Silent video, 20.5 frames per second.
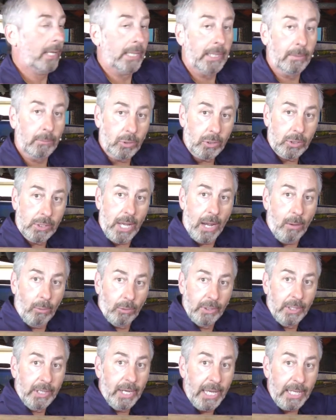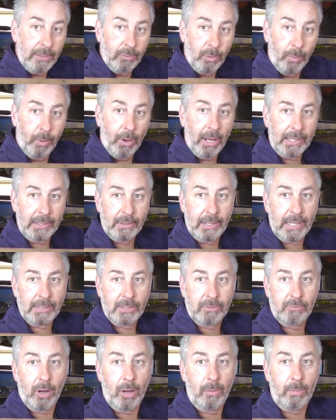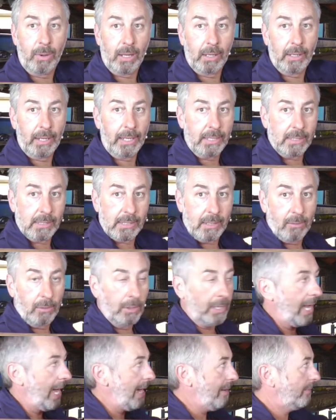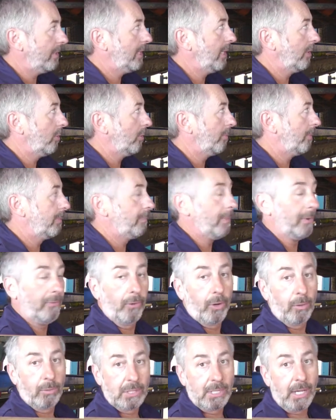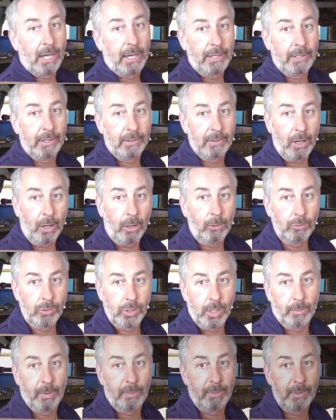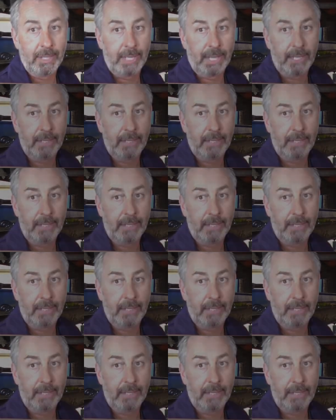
and then we'll just go underneath. We'll put on the anti-roll bar links, so we'll get everything up before we tighten the whole job up at the